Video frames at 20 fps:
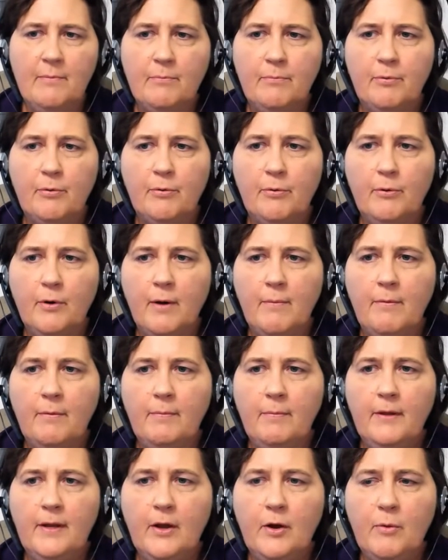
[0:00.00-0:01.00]

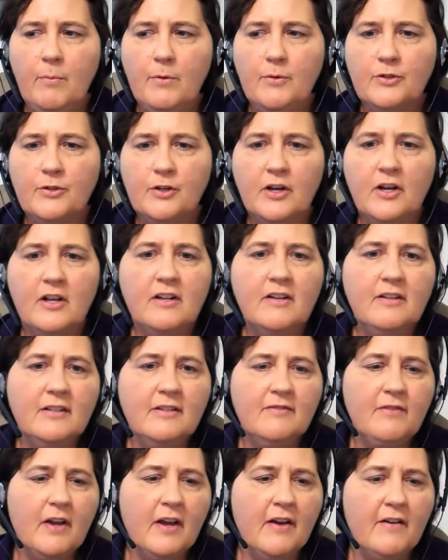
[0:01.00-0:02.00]
Probably almost
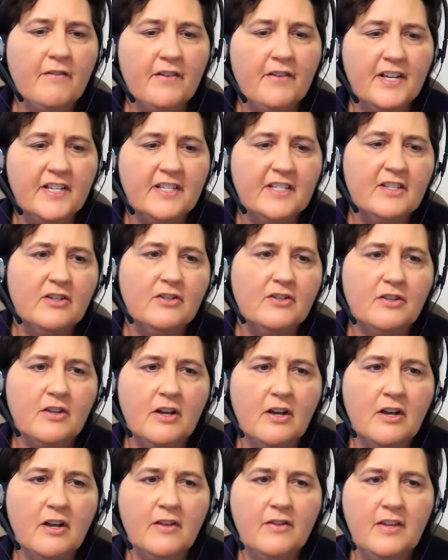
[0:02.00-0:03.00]
all of us
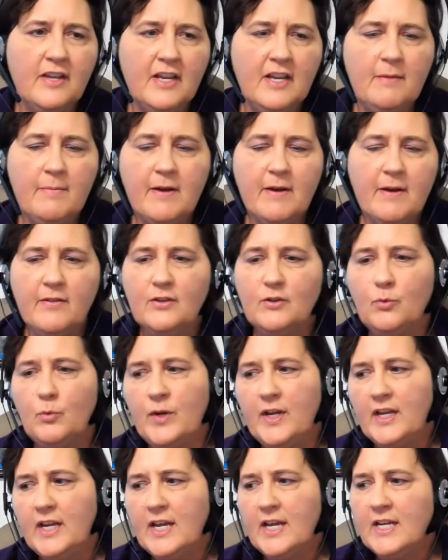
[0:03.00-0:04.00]
saw the email this
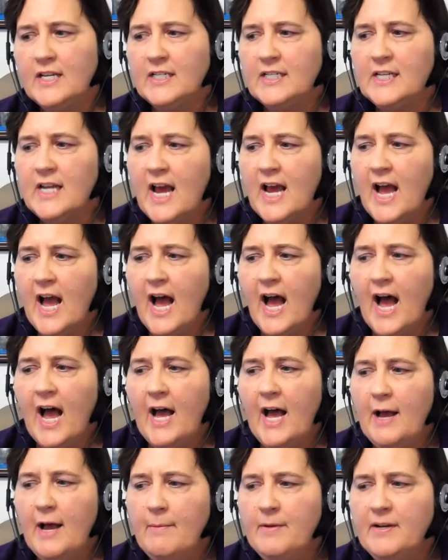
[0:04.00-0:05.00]
weekend.
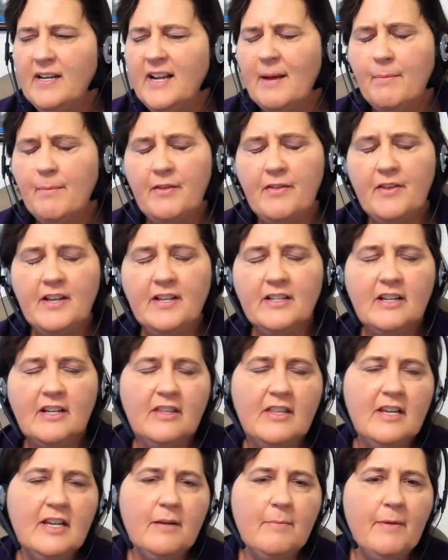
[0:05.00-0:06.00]
And a couple of things to
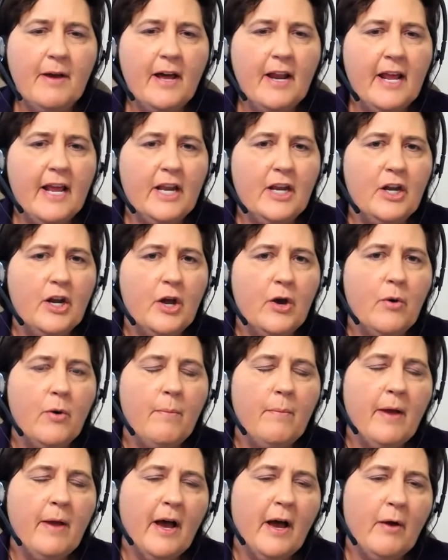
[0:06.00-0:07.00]
think about and know
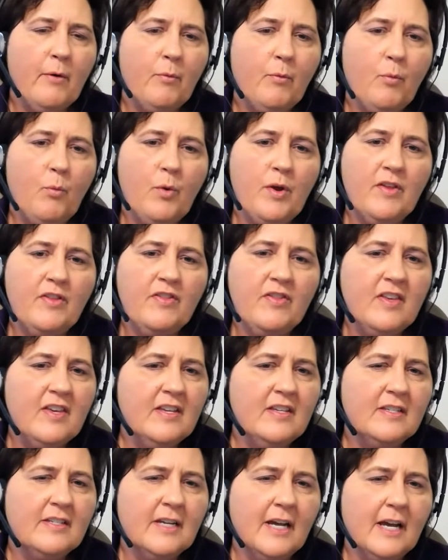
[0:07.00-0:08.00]
about with
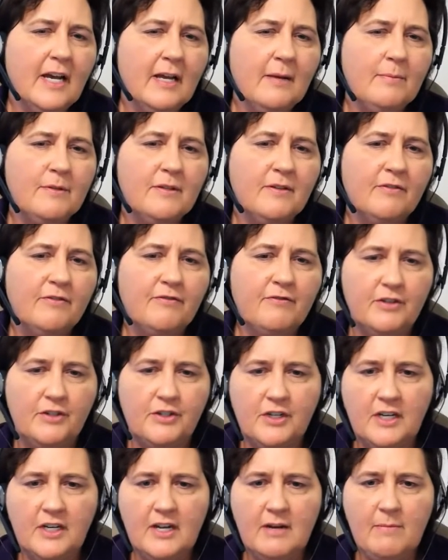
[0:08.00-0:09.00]
these types of
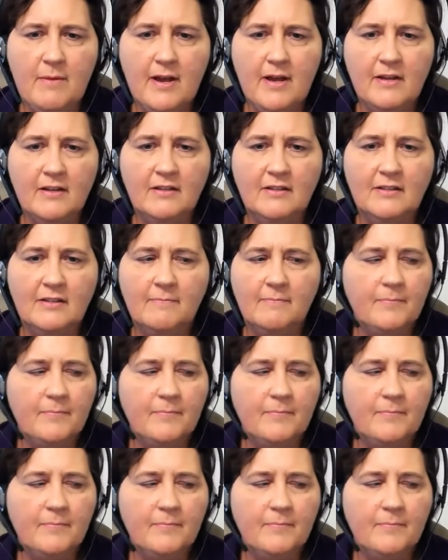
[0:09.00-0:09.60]
phishing emails.